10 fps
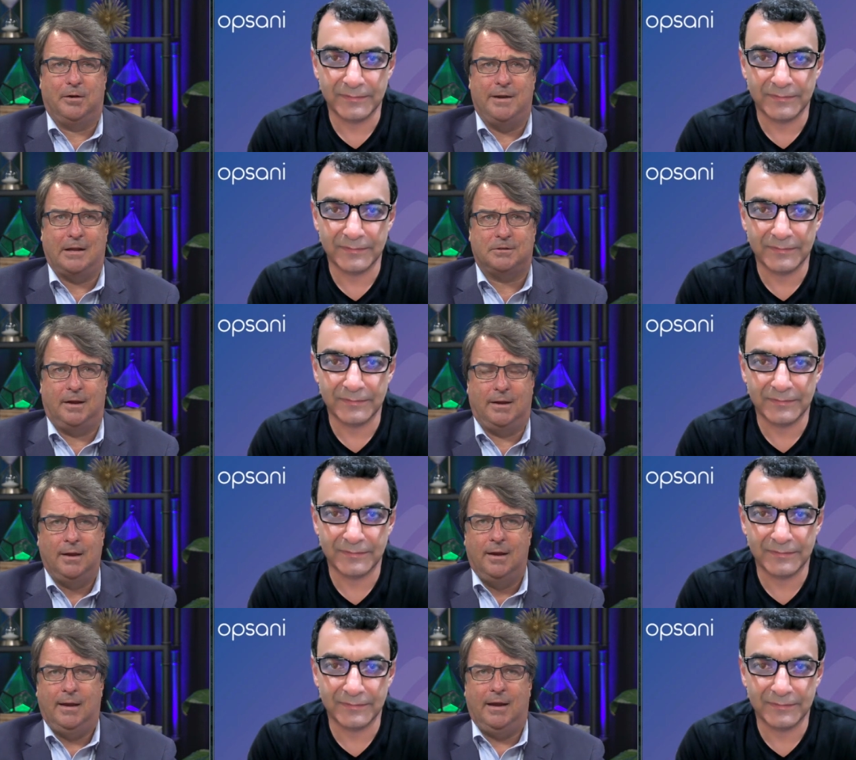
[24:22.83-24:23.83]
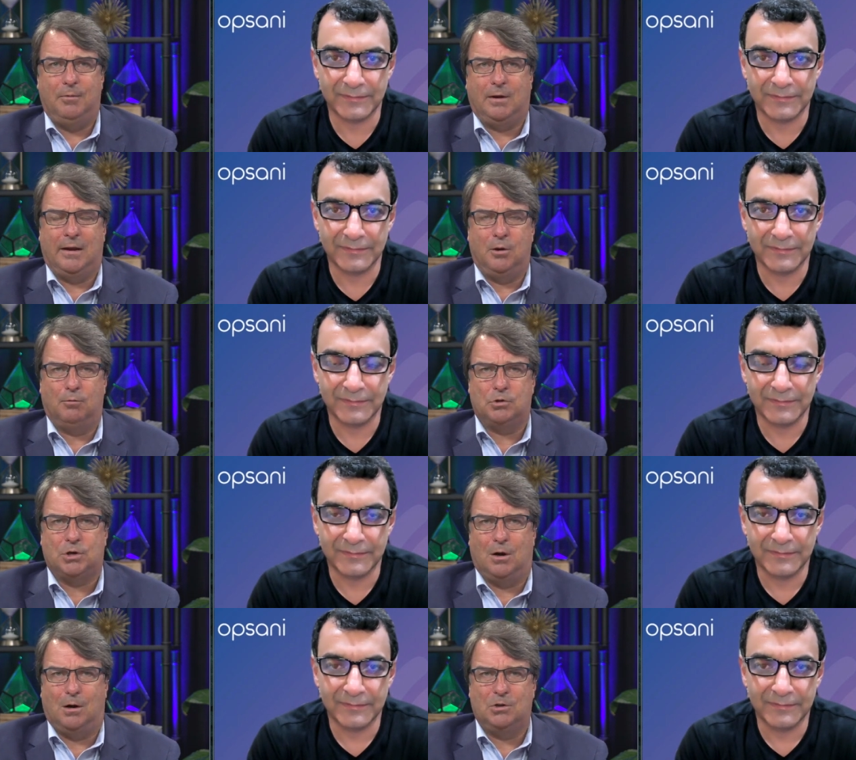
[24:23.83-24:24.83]
Speaker 1: neck saying, hey, we're getting
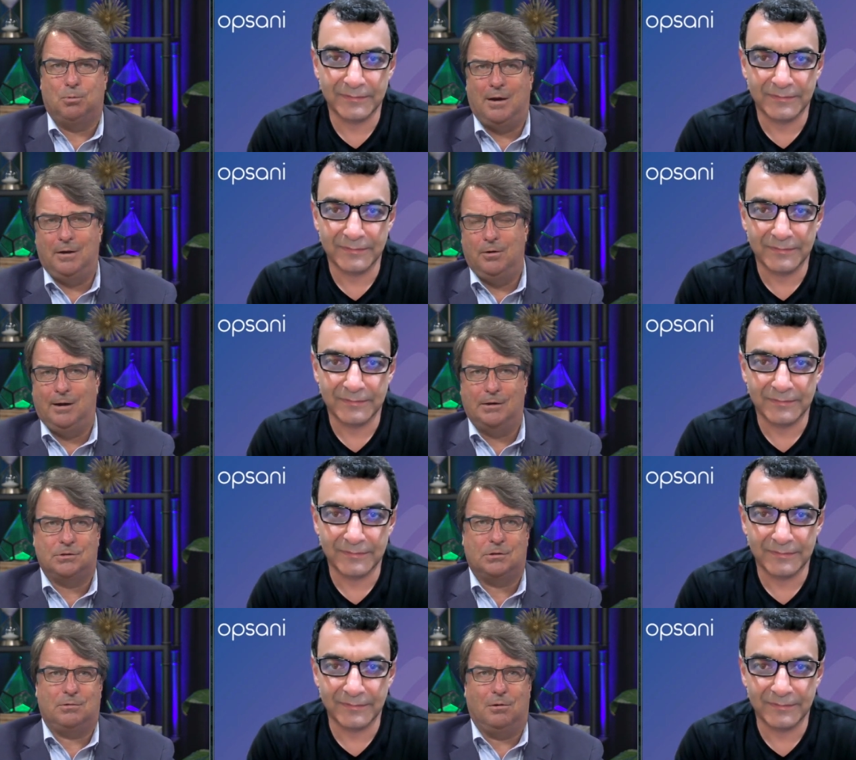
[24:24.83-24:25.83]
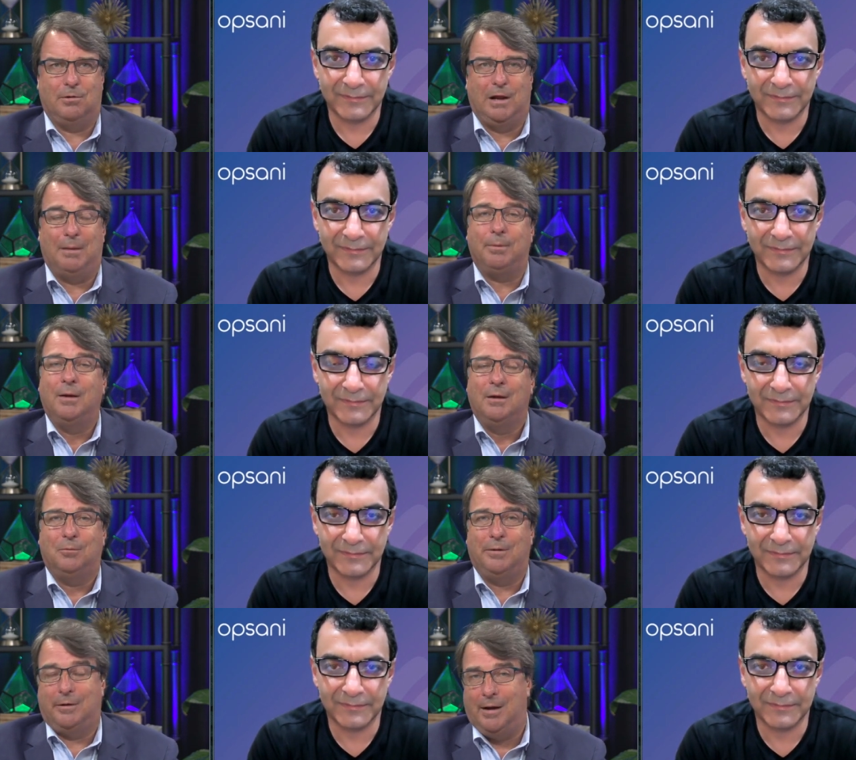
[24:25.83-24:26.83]
overcharged, why are you guys screwing up?
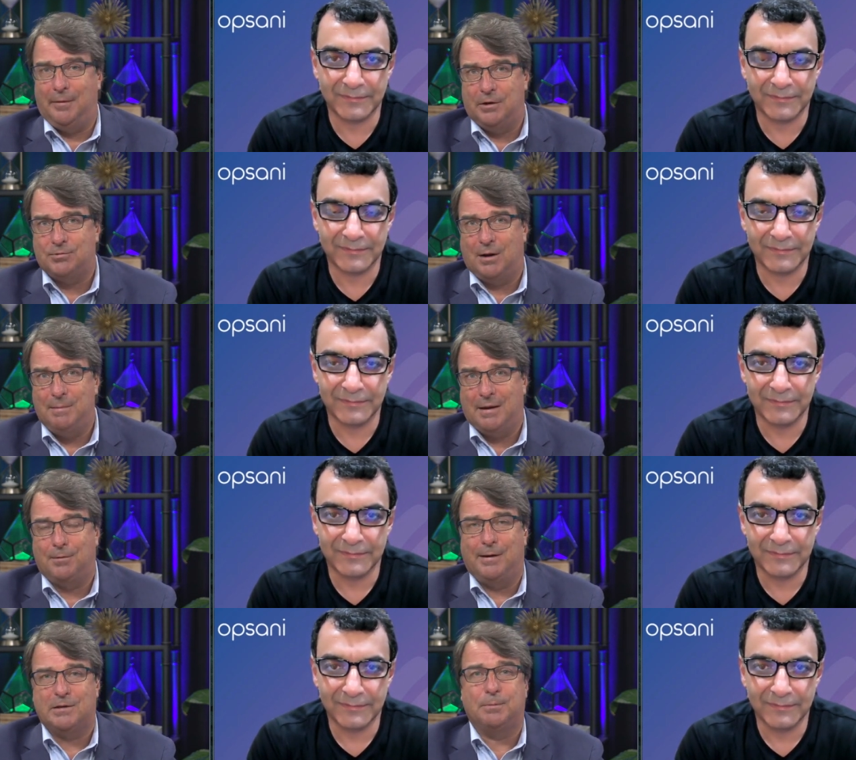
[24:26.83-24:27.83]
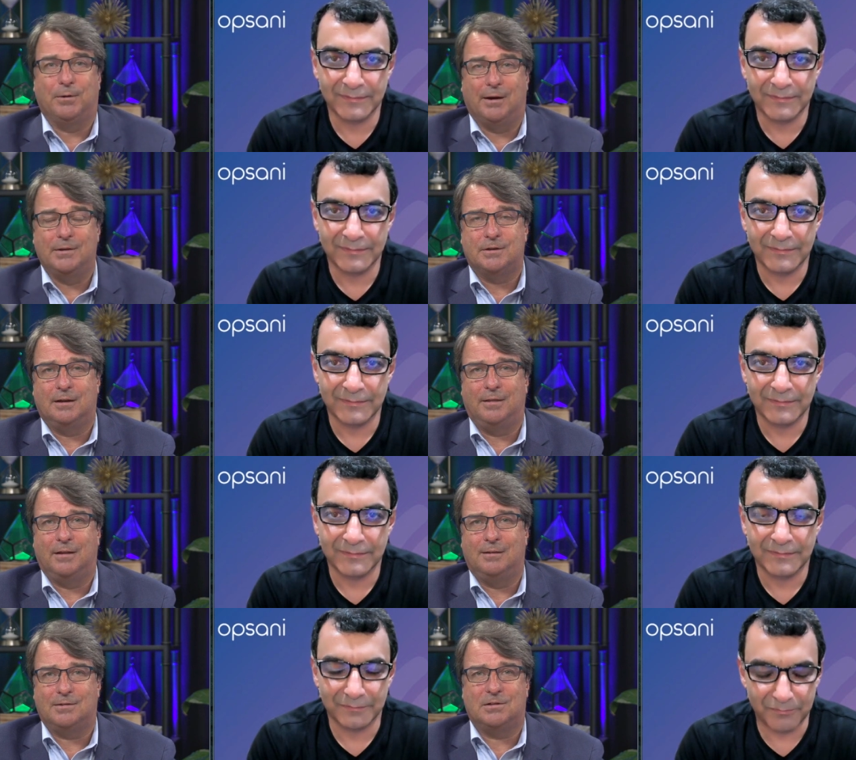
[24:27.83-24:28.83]
When they're not, they're trying to make a great experience. And I
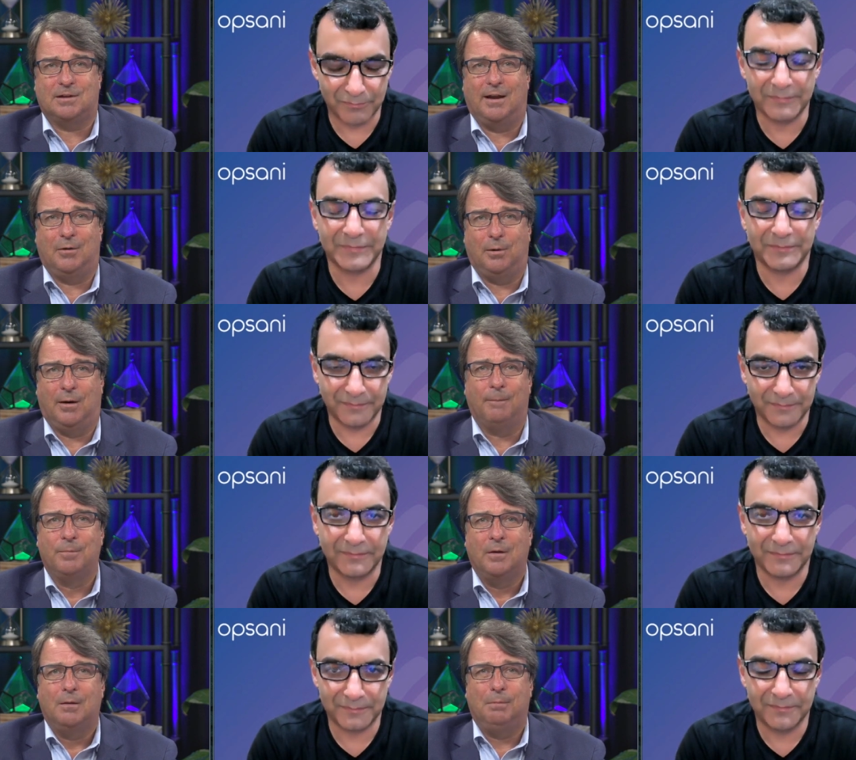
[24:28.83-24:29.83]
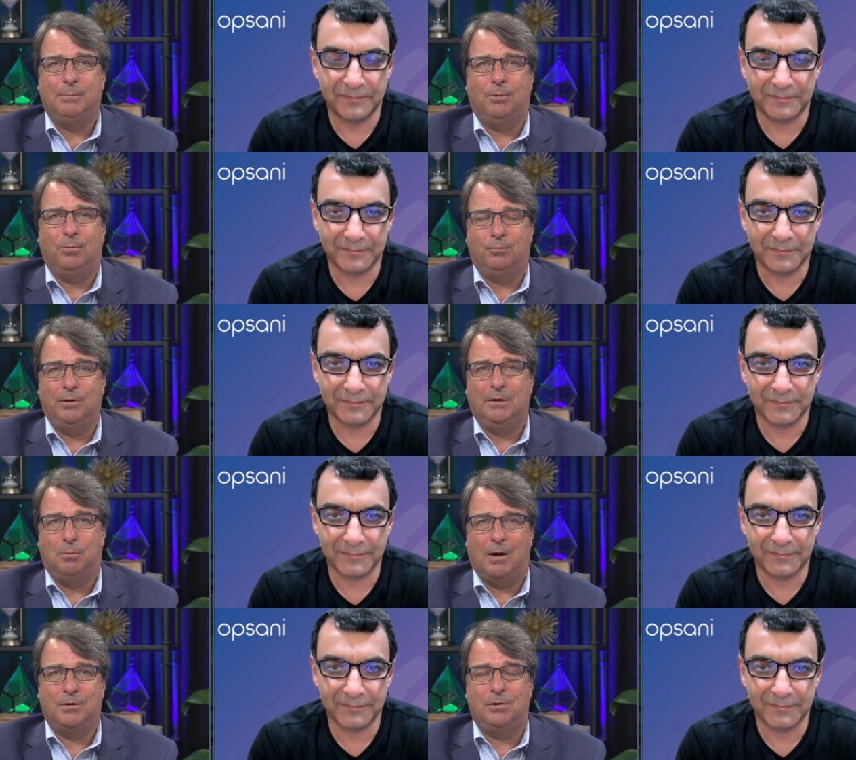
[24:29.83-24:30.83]
think this is kind of where people really
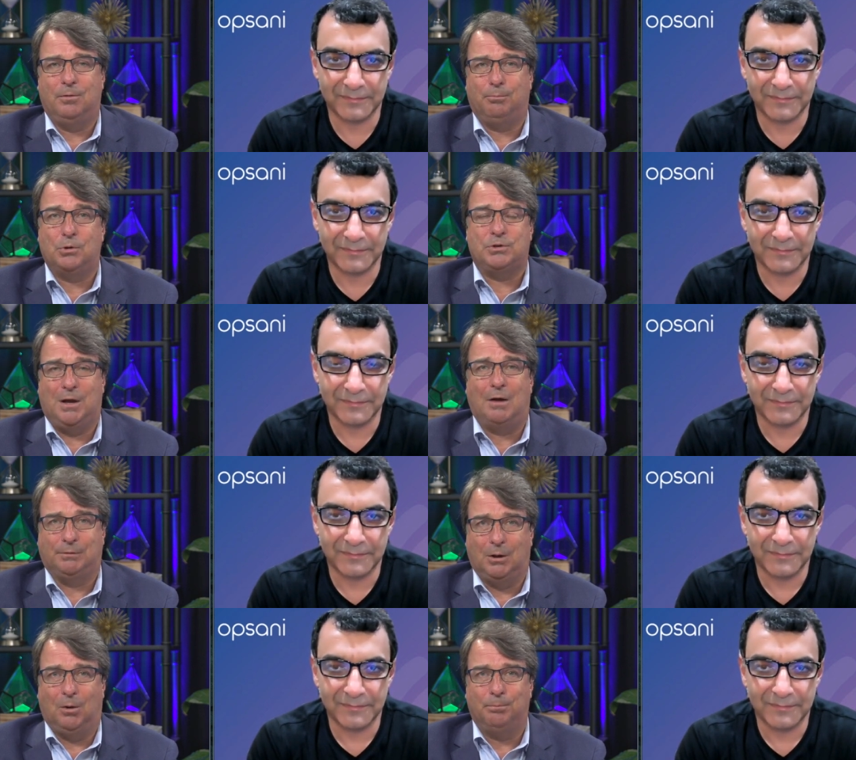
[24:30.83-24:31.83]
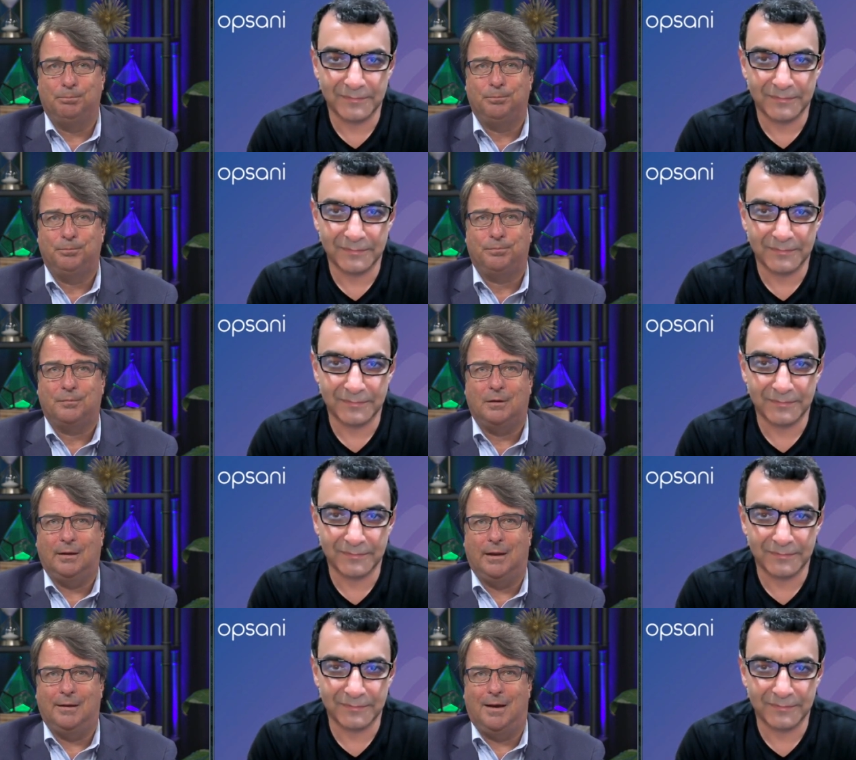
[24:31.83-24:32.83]
want to do, push the envelope
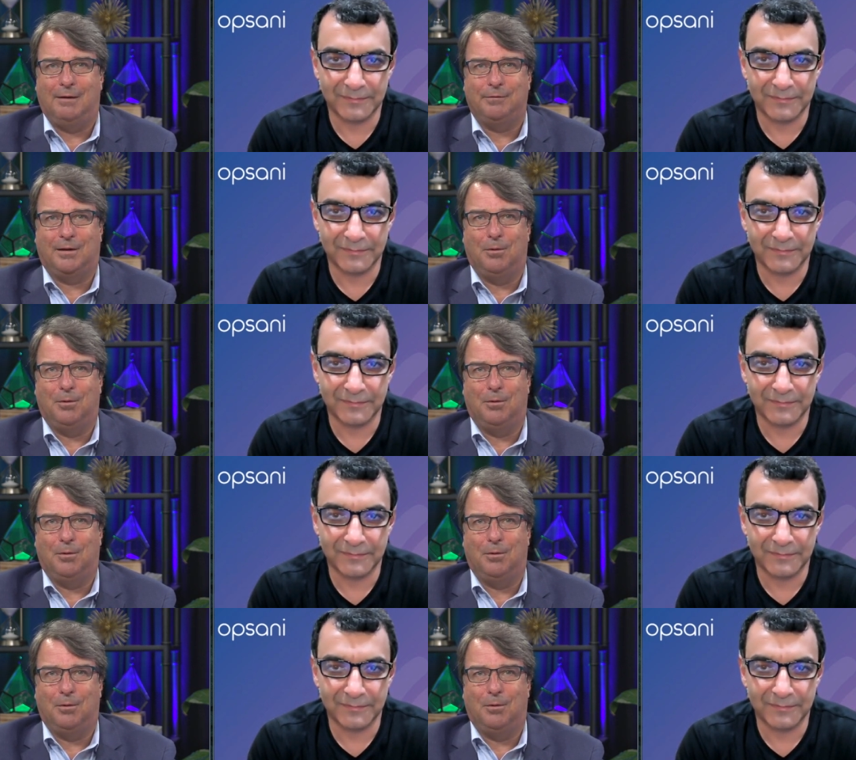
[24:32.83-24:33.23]
and not have to go